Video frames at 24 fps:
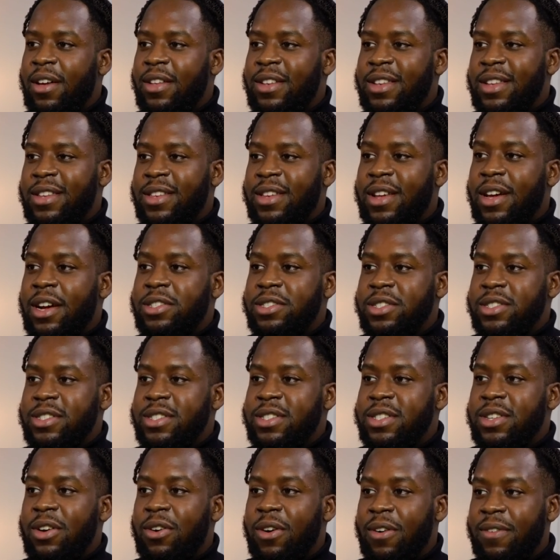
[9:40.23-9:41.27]

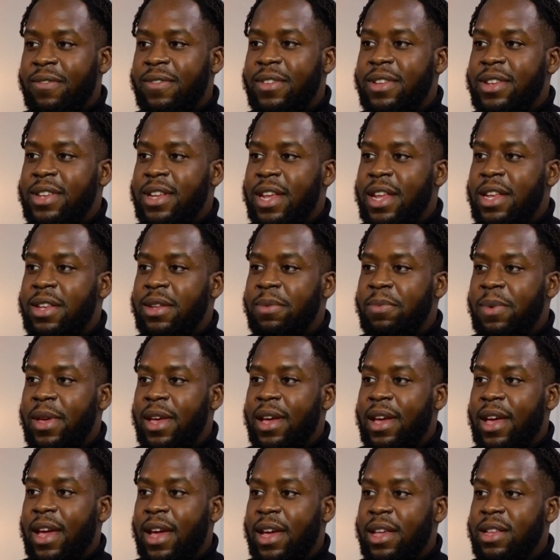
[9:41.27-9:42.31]
discussions often tend to be
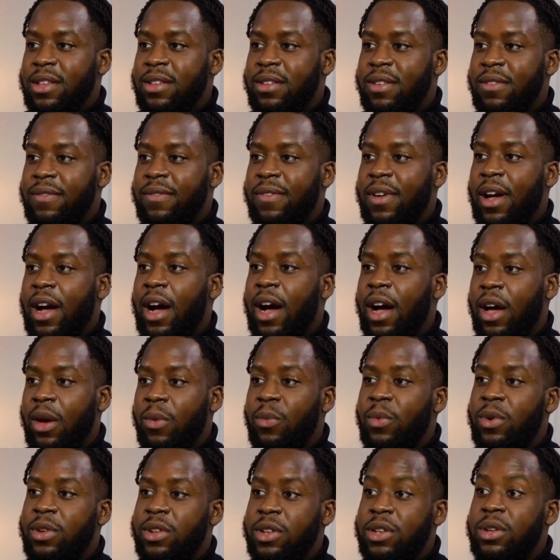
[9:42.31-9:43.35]
a case of, I
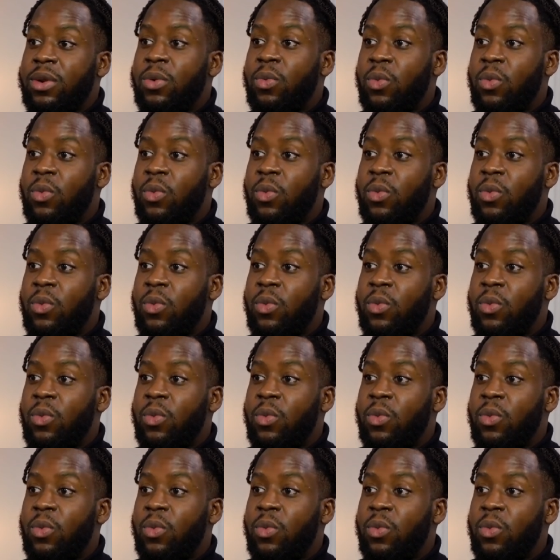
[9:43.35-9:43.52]
want to